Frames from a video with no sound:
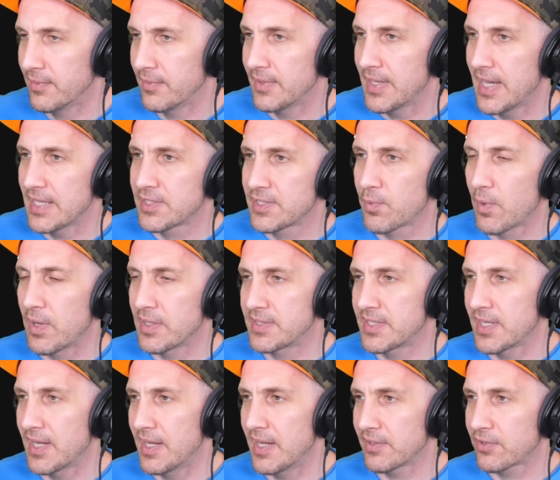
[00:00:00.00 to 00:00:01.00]
That's
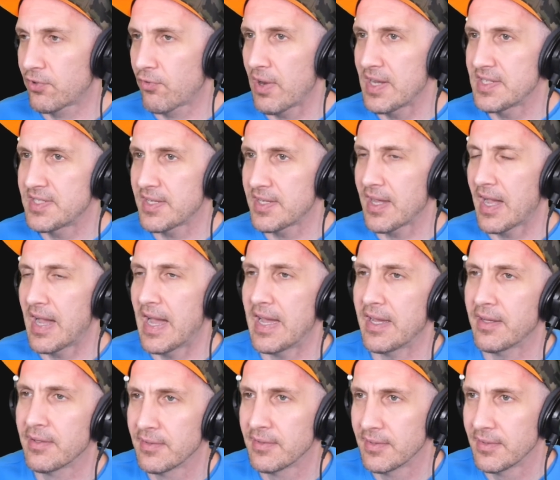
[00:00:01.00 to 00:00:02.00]
what crazy
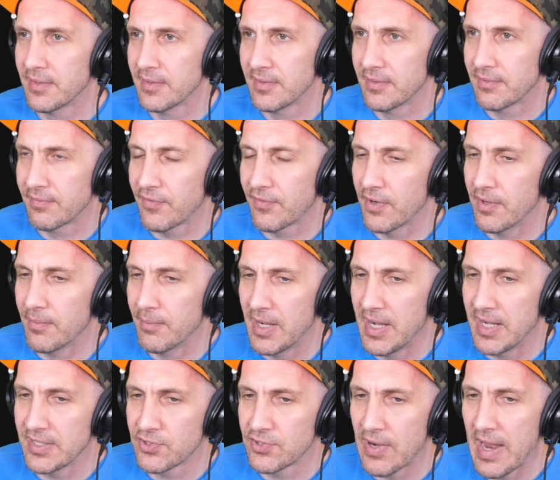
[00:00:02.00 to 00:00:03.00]
guy from
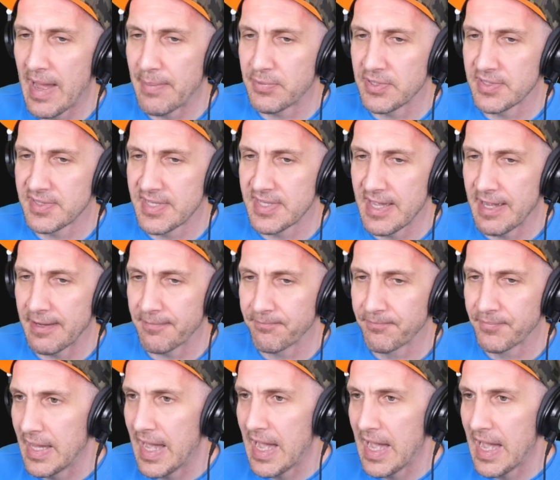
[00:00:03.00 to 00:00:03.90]
Trapt is saying.